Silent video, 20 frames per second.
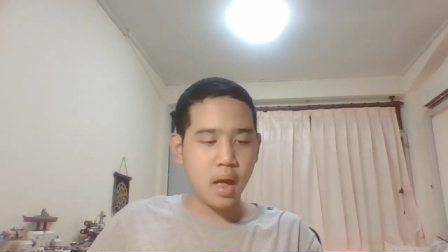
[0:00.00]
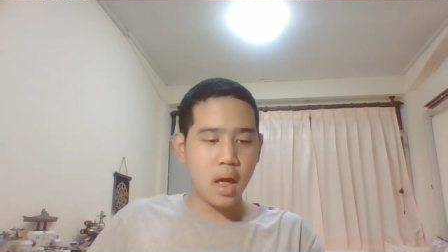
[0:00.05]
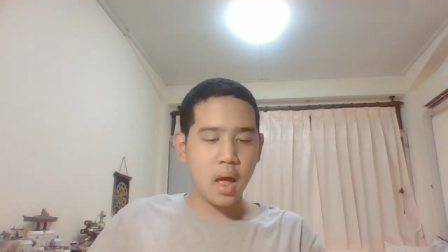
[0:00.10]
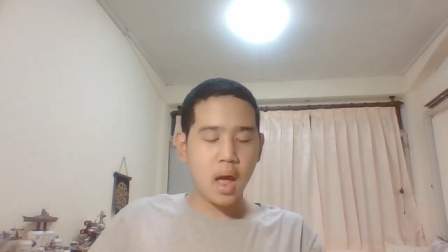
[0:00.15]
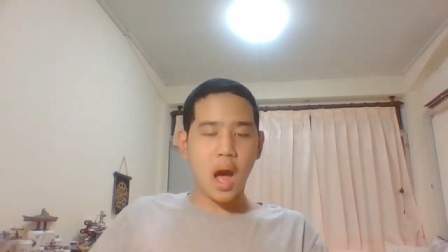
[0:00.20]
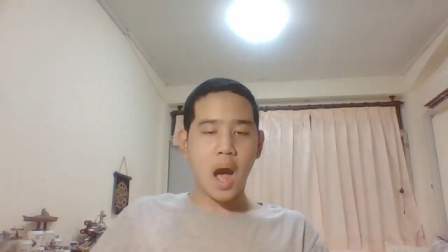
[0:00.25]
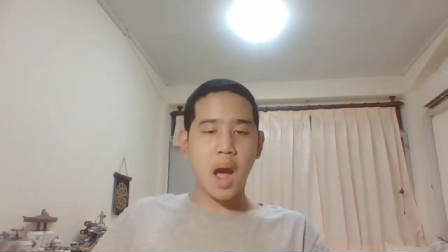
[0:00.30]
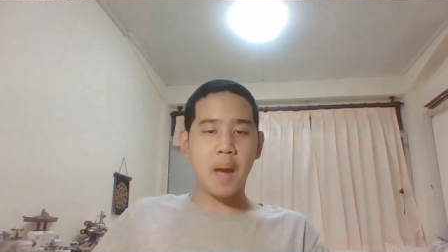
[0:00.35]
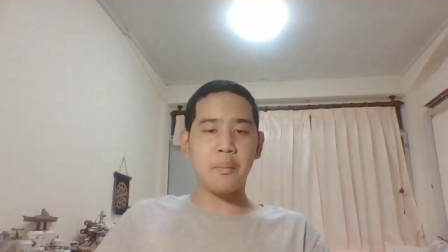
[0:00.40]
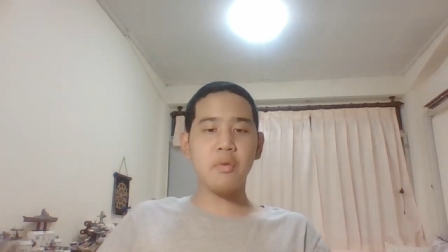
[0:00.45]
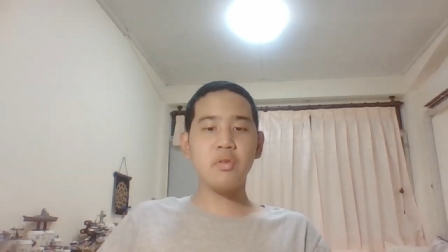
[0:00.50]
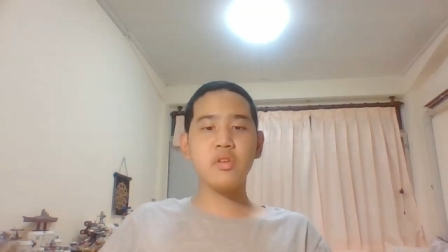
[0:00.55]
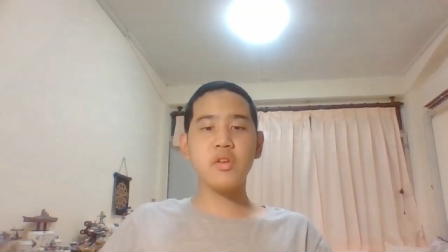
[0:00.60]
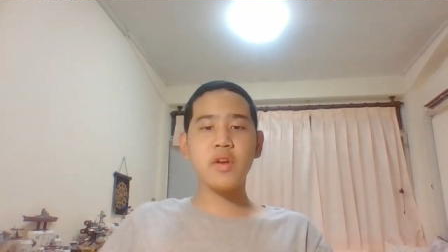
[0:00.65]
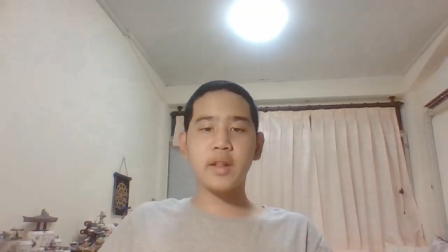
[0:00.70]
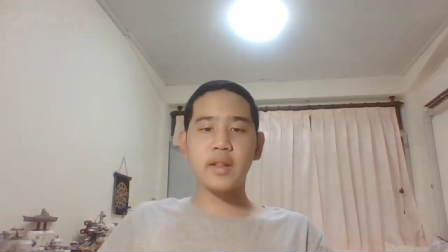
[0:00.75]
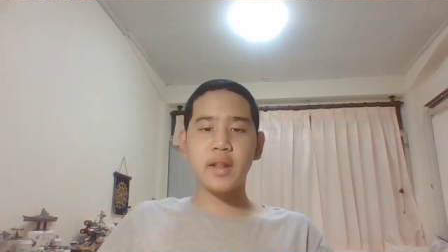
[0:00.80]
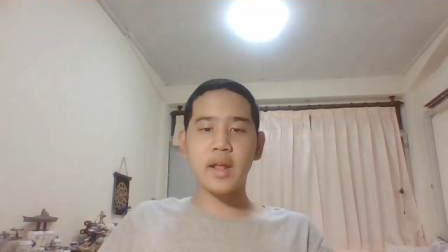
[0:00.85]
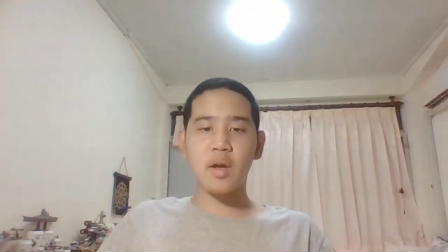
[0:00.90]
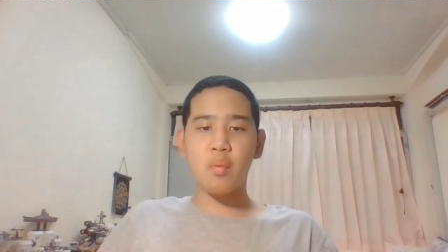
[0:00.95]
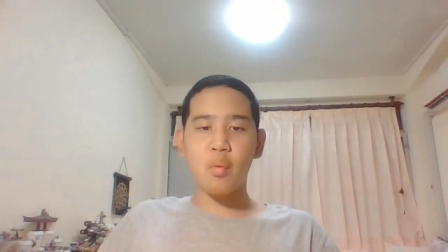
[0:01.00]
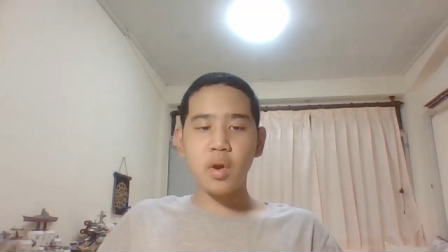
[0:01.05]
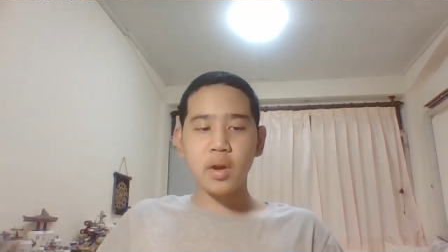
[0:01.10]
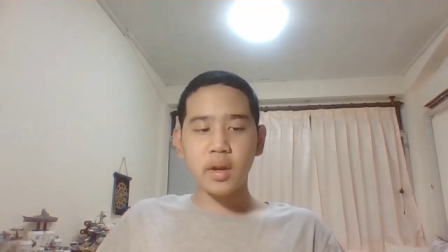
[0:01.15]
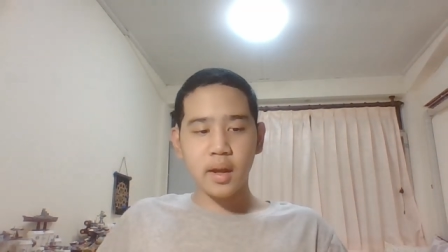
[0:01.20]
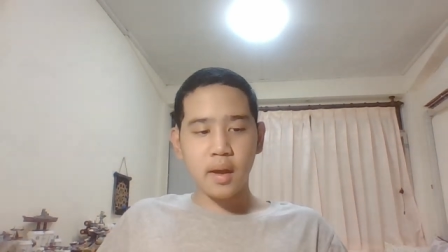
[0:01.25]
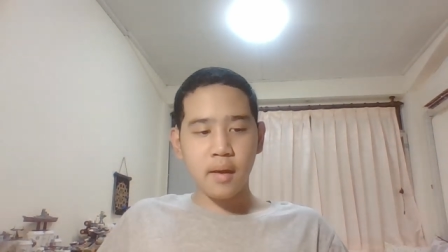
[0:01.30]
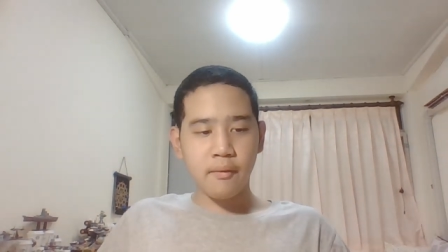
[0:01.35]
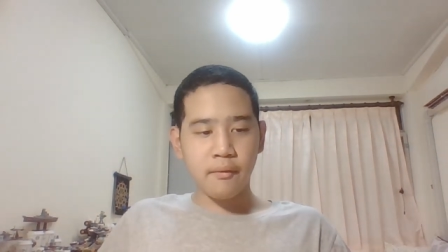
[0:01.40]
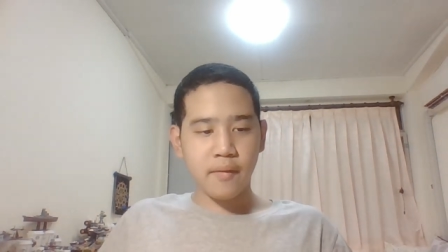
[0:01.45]
I personally think What
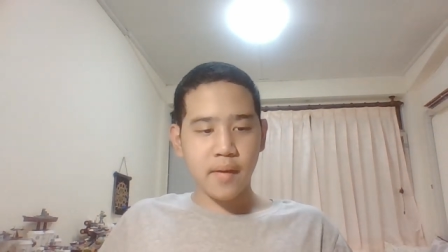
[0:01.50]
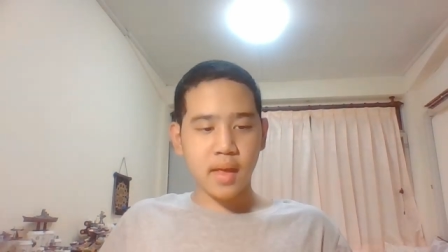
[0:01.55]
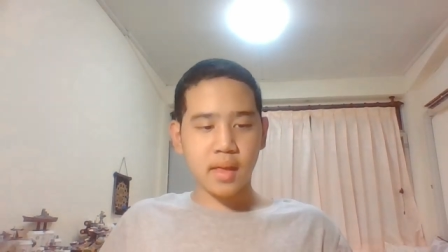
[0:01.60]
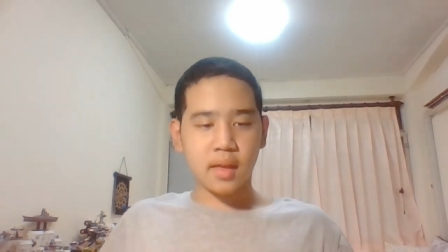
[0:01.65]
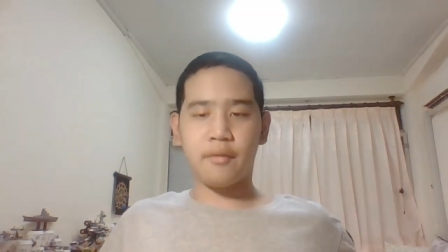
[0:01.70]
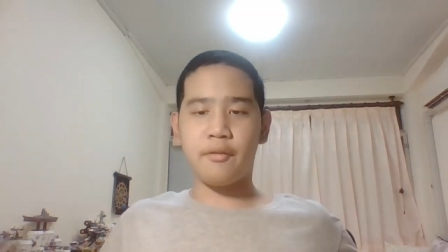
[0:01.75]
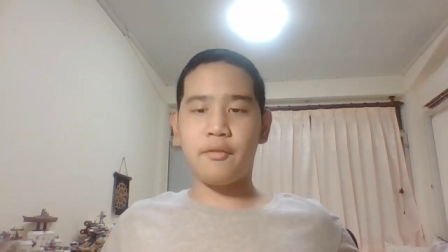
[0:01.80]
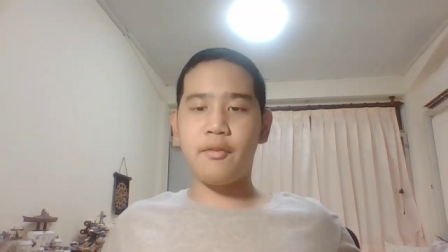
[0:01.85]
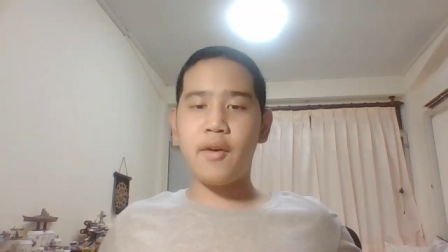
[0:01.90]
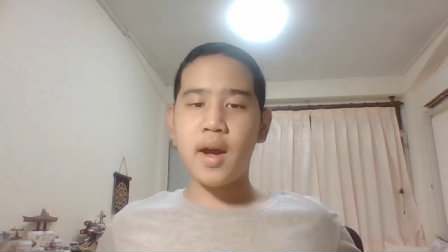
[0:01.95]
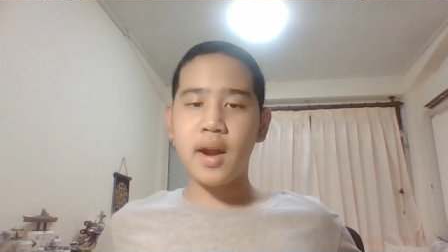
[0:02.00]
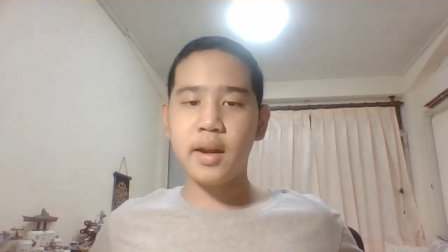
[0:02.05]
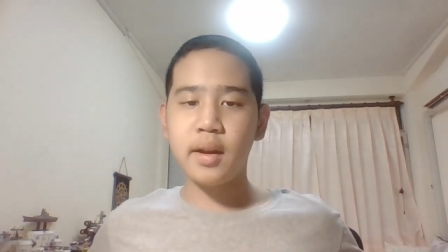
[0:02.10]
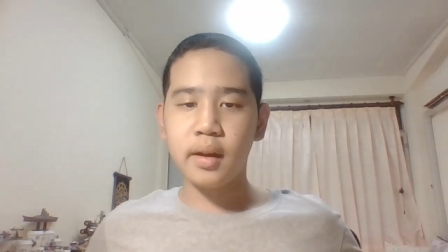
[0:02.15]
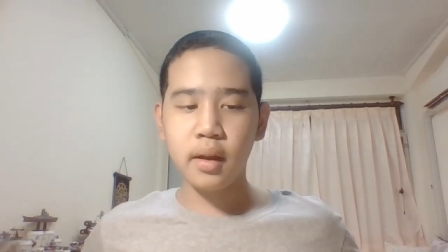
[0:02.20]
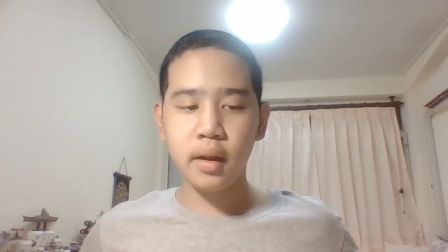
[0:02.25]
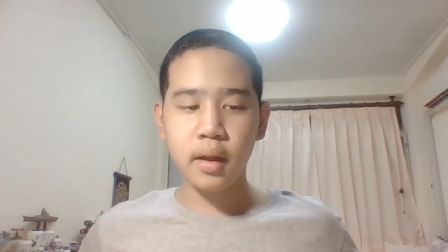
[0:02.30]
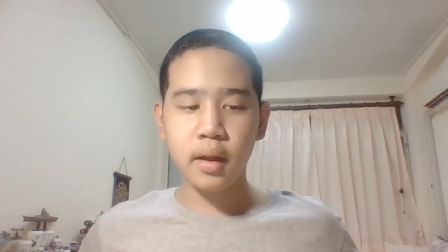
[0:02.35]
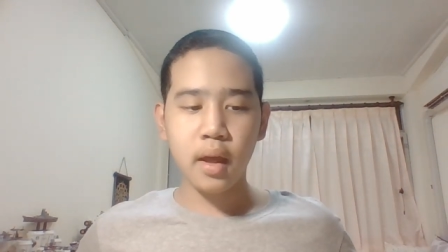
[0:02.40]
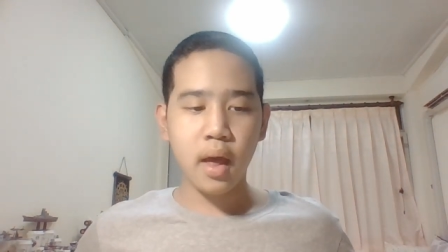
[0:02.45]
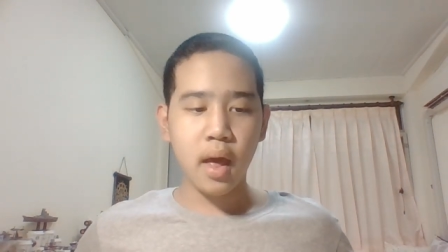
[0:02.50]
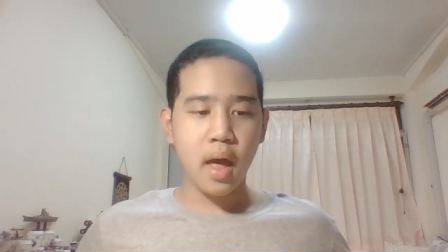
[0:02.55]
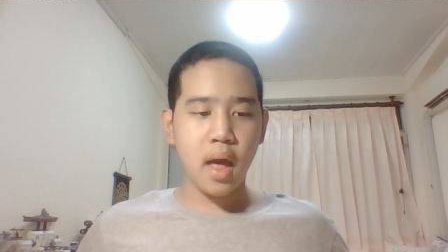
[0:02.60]
If is a fun